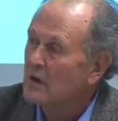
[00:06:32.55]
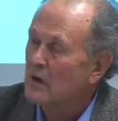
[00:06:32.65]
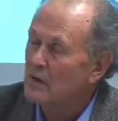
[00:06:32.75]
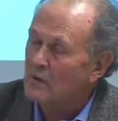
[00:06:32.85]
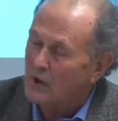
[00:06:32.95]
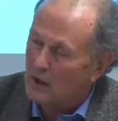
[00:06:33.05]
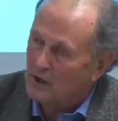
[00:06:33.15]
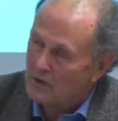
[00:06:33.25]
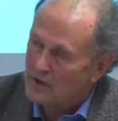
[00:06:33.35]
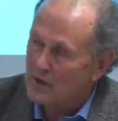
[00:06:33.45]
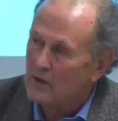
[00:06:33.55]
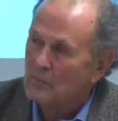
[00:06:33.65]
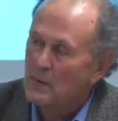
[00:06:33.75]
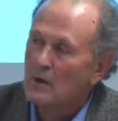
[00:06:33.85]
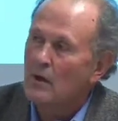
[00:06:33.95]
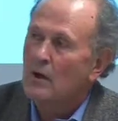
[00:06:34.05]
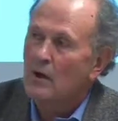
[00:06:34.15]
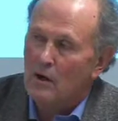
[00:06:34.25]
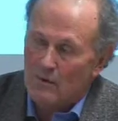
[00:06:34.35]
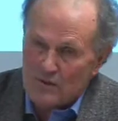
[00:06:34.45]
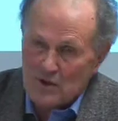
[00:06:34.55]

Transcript: over the long term of